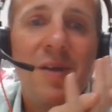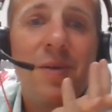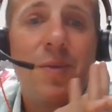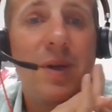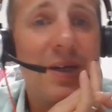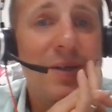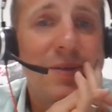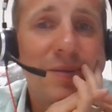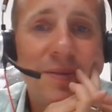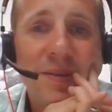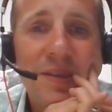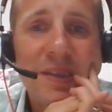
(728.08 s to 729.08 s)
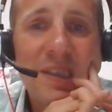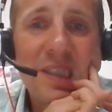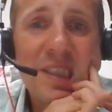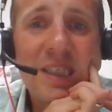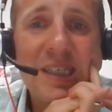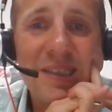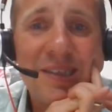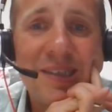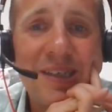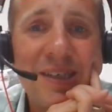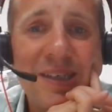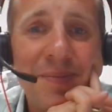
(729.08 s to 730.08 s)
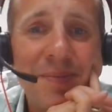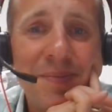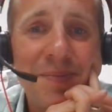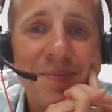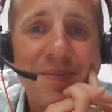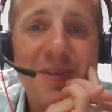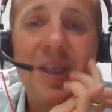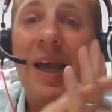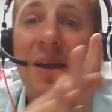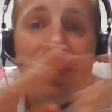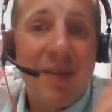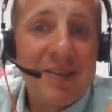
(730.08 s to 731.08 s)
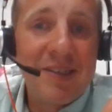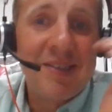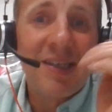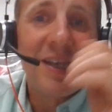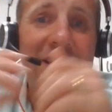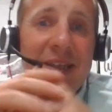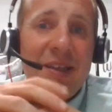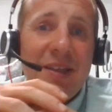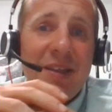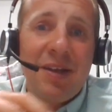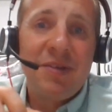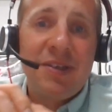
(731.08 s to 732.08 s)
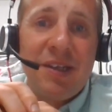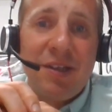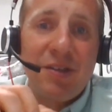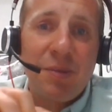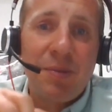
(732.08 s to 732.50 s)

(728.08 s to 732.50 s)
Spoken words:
wow, that's yeah, as you say, you know, seeing those